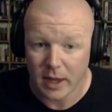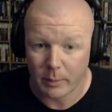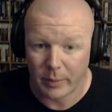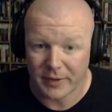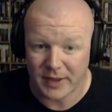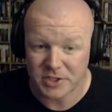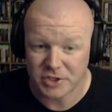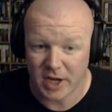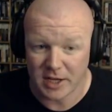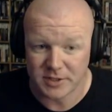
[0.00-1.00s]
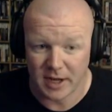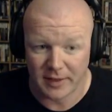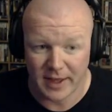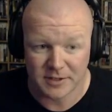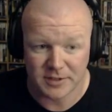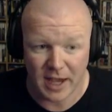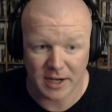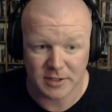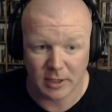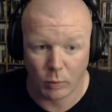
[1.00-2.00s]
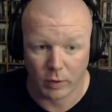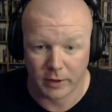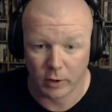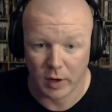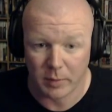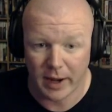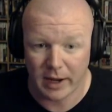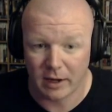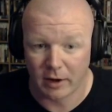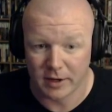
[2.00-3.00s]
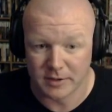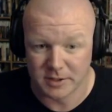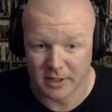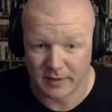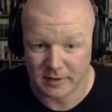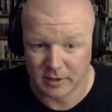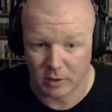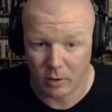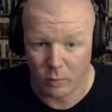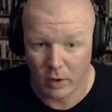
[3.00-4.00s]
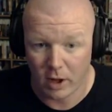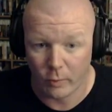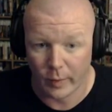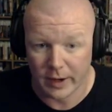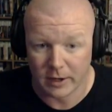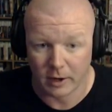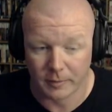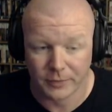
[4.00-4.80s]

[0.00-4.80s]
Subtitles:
But that's changed now. That is actually where the green padlock is. It's down this little hallway here.